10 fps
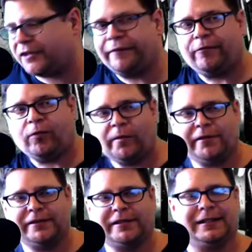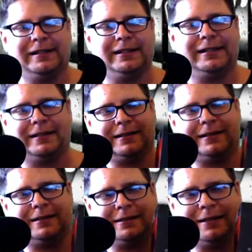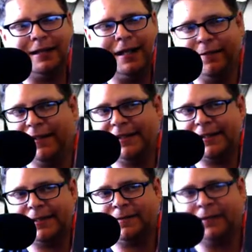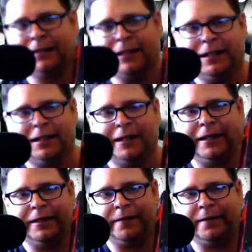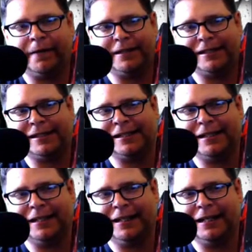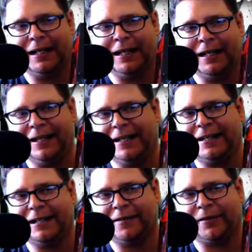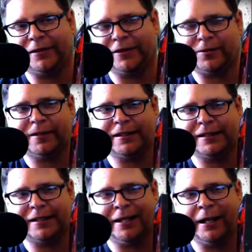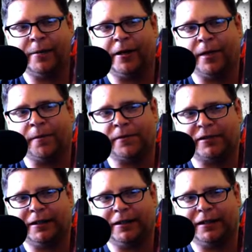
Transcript: and foremost, I have this. Now, this is the NECA Real Toys Nightmare on Elm Street